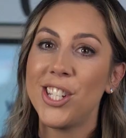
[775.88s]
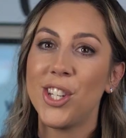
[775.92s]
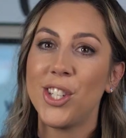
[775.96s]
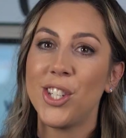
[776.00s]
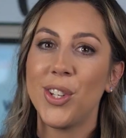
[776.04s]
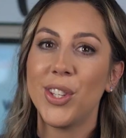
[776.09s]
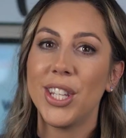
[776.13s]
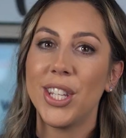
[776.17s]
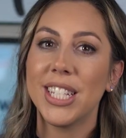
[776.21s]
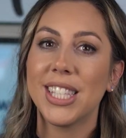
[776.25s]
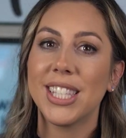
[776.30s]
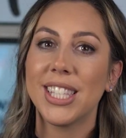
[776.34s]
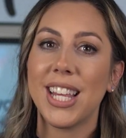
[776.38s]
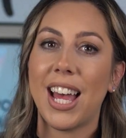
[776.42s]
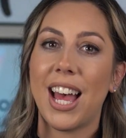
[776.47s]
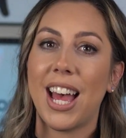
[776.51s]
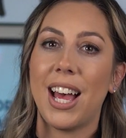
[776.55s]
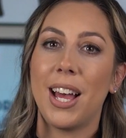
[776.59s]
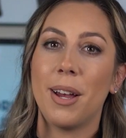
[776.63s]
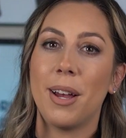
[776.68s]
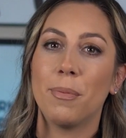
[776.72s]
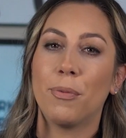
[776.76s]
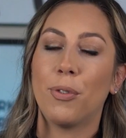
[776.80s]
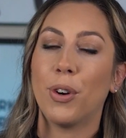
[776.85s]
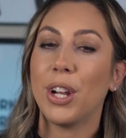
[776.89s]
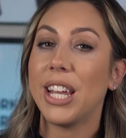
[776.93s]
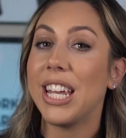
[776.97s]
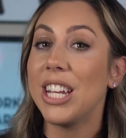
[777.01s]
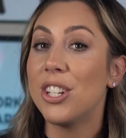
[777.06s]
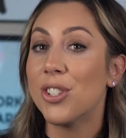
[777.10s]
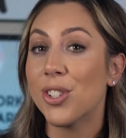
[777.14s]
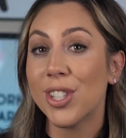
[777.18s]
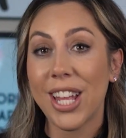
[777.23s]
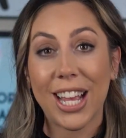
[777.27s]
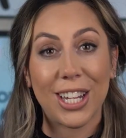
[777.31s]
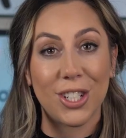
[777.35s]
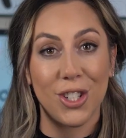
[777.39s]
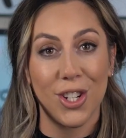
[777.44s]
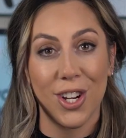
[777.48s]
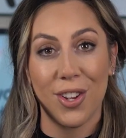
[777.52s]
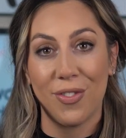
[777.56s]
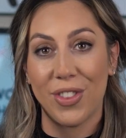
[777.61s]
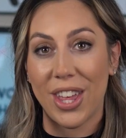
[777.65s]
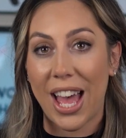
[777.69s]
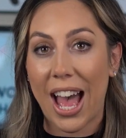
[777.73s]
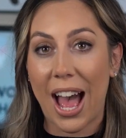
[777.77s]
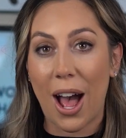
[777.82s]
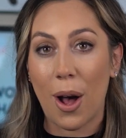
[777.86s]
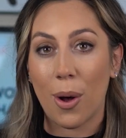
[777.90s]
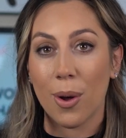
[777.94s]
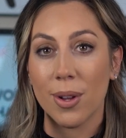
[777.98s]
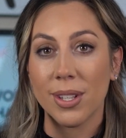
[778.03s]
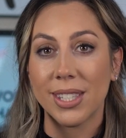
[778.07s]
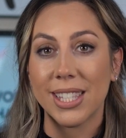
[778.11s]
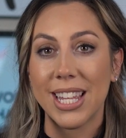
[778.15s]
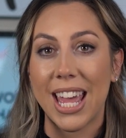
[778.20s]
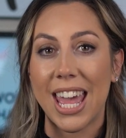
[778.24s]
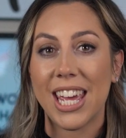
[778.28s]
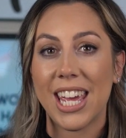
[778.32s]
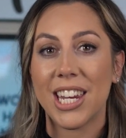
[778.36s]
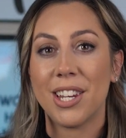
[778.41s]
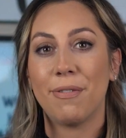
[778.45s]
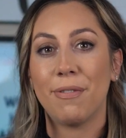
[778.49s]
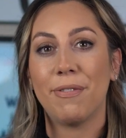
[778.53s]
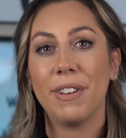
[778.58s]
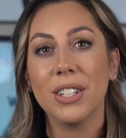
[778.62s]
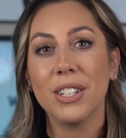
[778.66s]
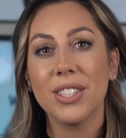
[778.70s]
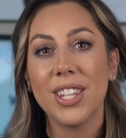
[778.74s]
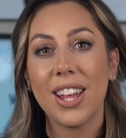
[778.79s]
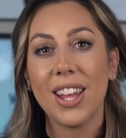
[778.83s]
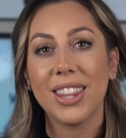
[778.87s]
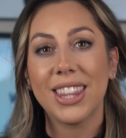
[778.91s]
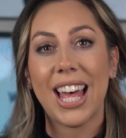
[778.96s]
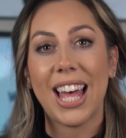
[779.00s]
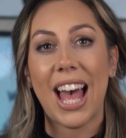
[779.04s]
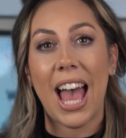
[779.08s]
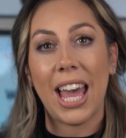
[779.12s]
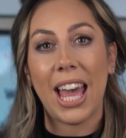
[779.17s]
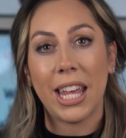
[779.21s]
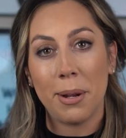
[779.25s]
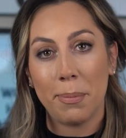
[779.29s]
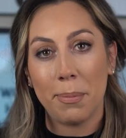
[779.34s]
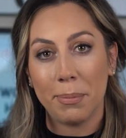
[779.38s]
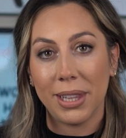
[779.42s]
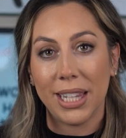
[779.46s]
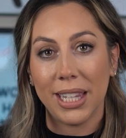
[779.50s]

to do this for each section of the house and filled out the item